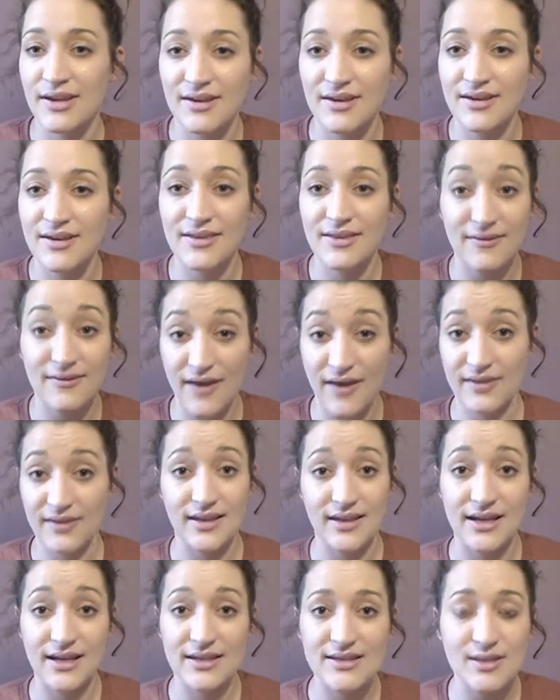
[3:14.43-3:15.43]
the fact
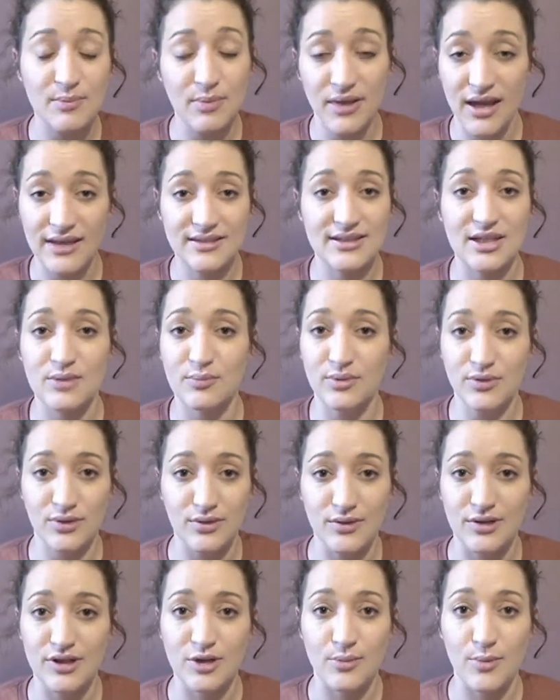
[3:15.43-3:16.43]
that it's a plastic
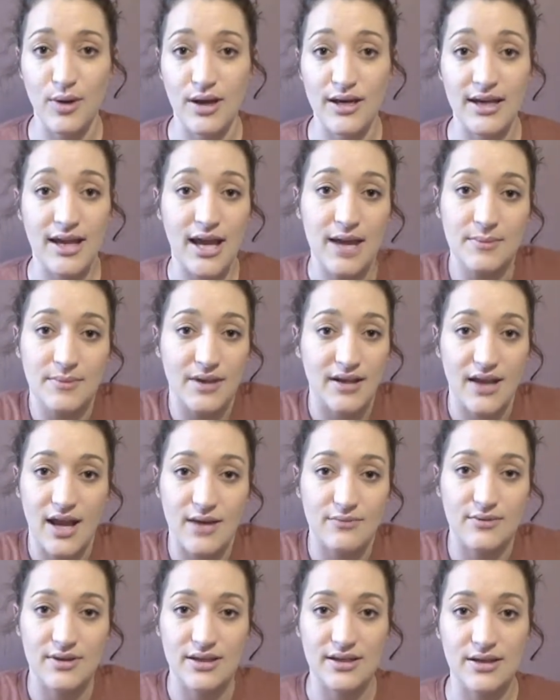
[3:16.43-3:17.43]
balloon in your body. I mean, I
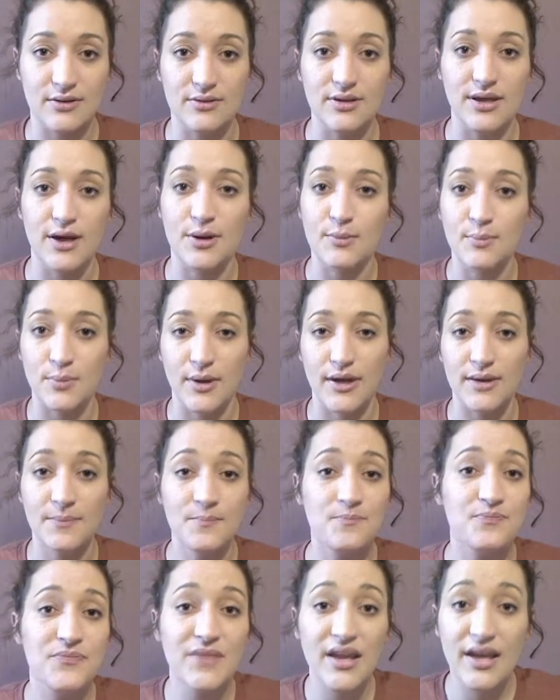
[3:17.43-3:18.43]
really don't know, but
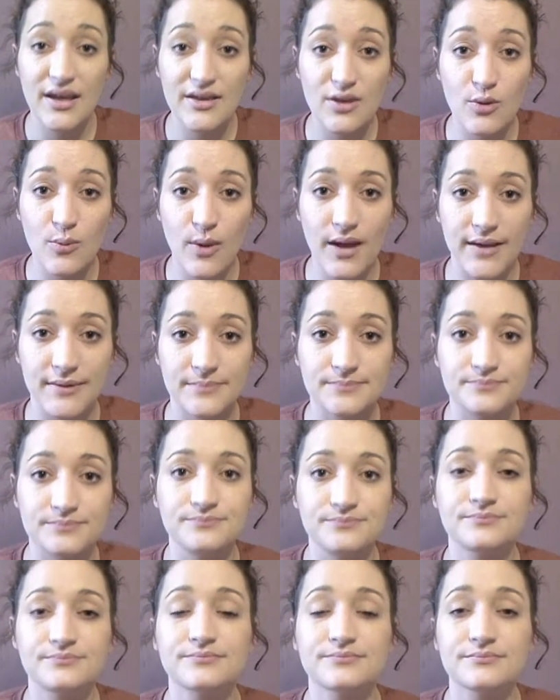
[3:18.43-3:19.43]
either way,
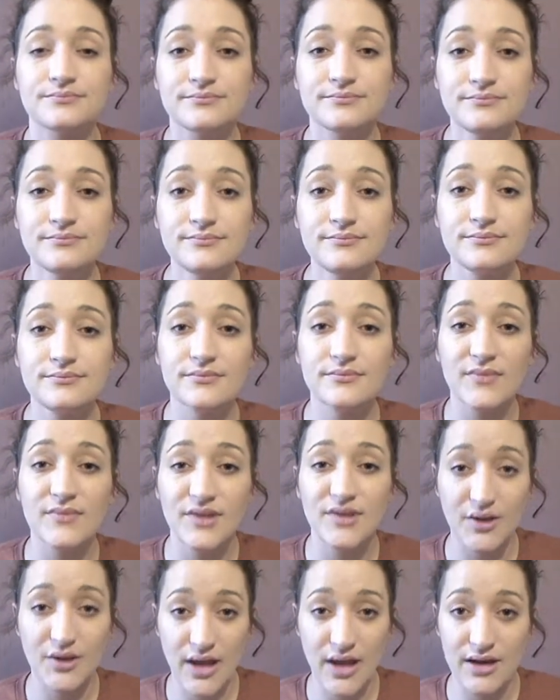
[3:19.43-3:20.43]

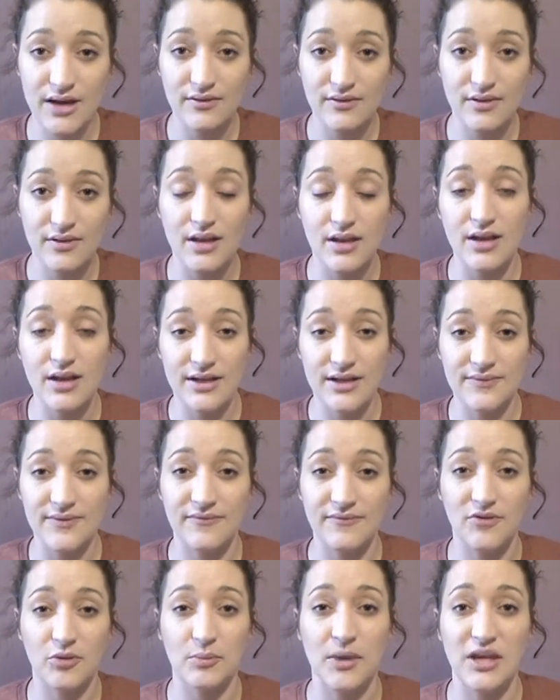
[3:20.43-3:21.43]
you get a lot of
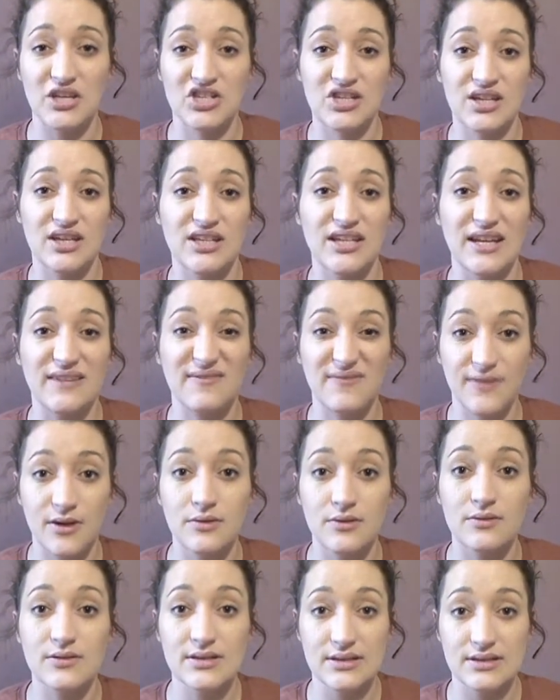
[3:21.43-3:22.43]
inflammation. It
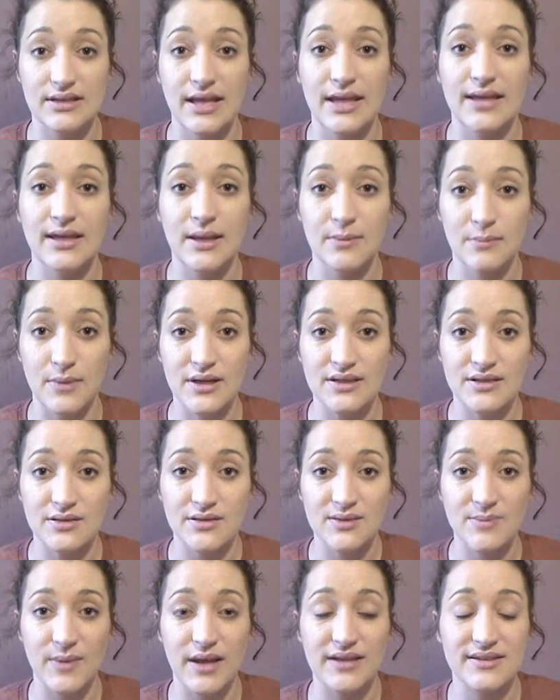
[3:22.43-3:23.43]
feels like muscle
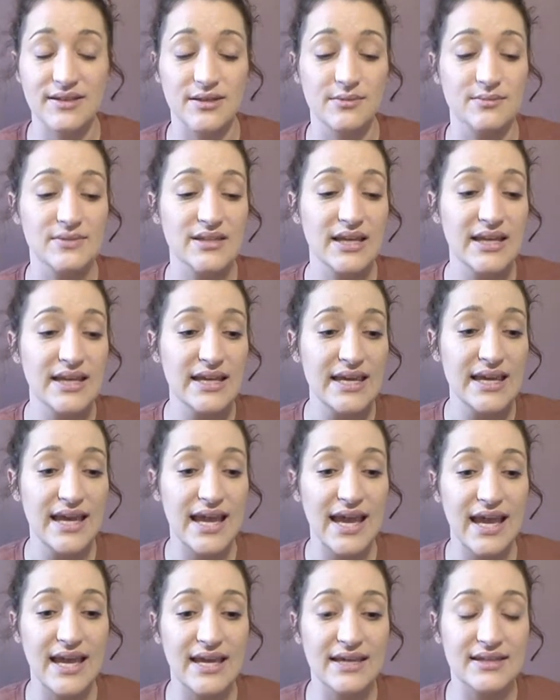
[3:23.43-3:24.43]
spasms,
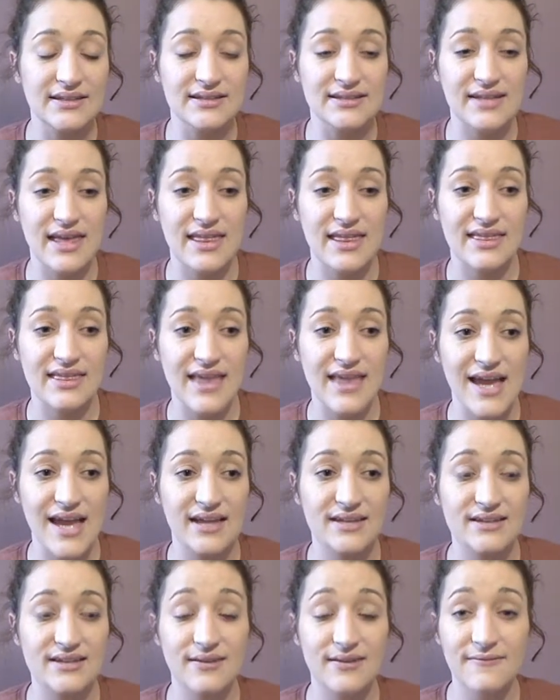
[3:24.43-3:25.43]
and
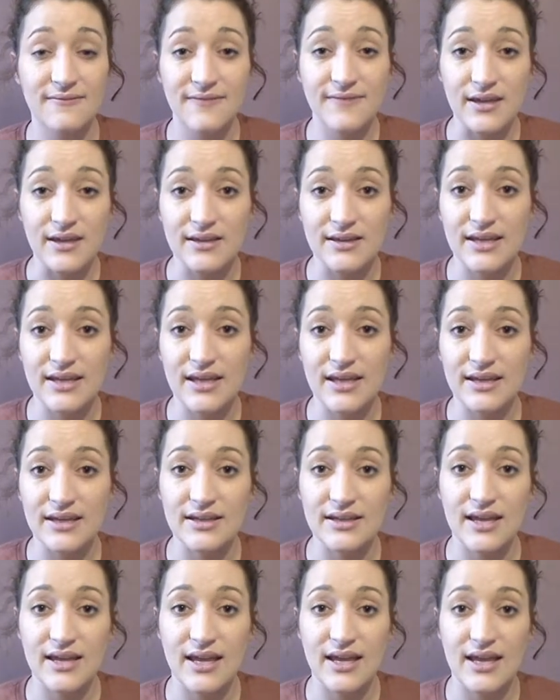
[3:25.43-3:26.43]
that
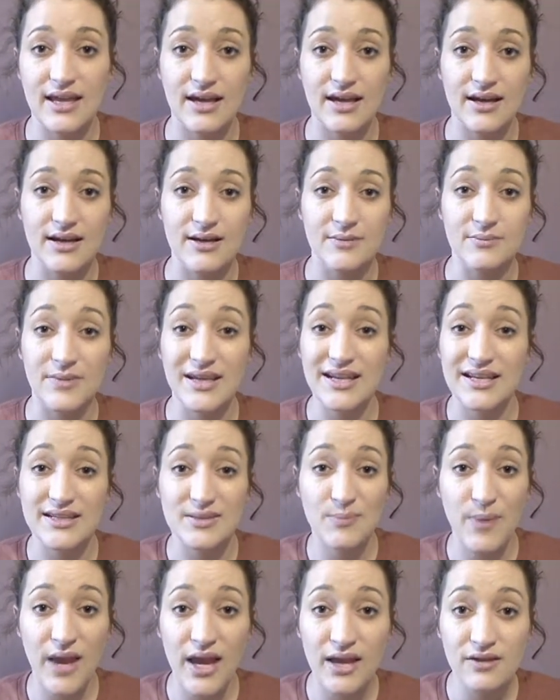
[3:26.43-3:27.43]
feeling, it is
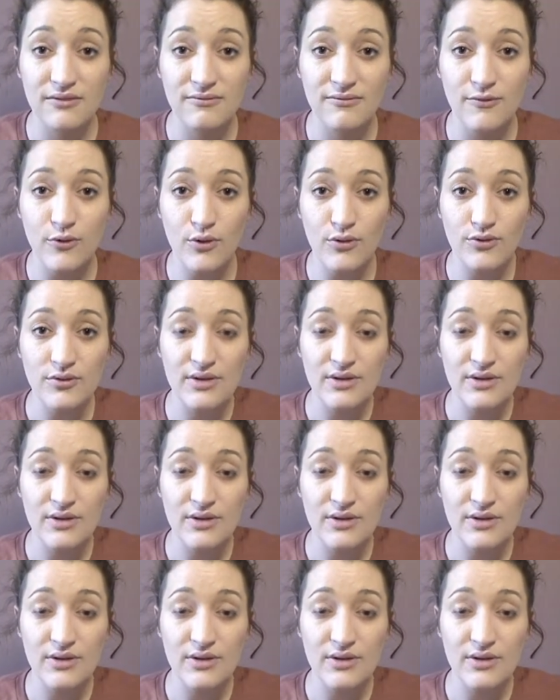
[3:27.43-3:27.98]
painful,